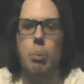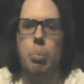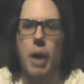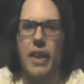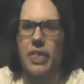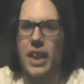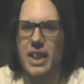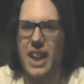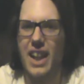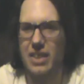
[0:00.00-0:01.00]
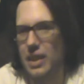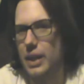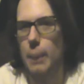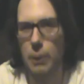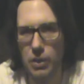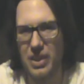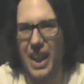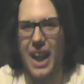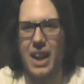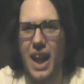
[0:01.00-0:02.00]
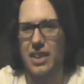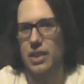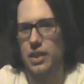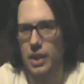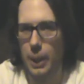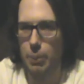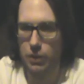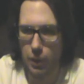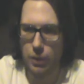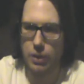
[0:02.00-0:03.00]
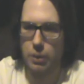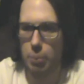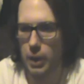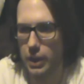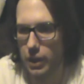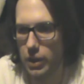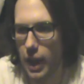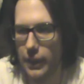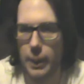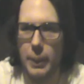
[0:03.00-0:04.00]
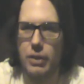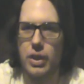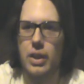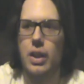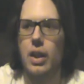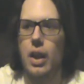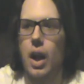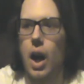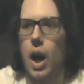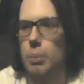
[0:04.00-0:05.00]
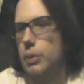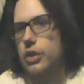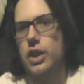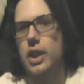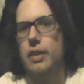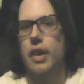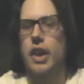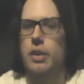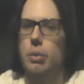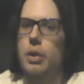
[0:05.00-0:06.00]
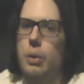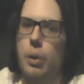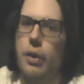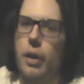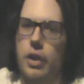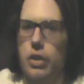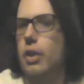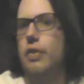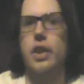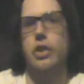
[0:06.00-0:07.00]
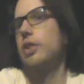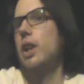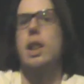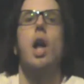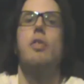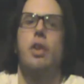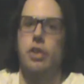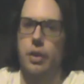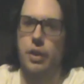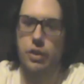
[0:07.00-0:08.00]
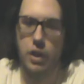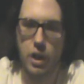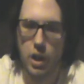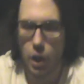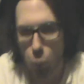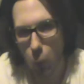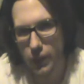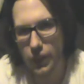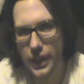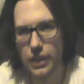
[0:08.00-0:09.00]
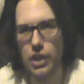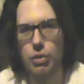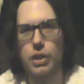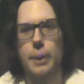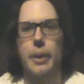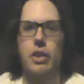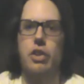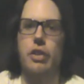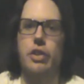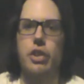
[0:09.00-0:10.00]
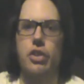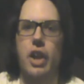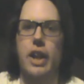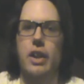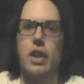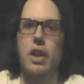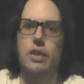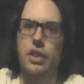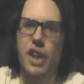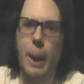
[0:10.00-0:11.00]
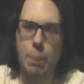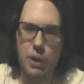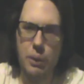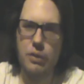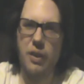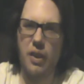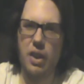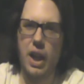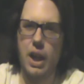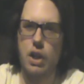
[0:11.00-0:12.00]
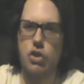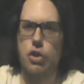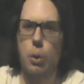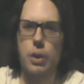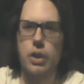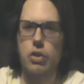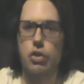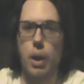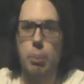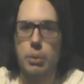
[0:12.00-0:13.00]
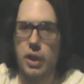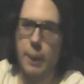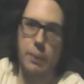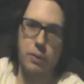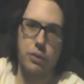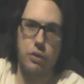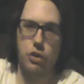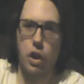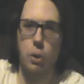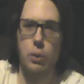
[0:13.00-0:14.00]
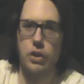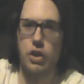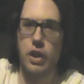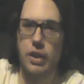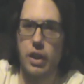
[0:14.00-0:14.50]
I think that's it. The episode's okay. I think it's a good episode, but it's nothing amazing. The scene at the very end is really cool, though. It's still a fun series. I love this series. One thing is interesting about this series is, like, this episode was very, like, Shonen Jump type of show, where it's just like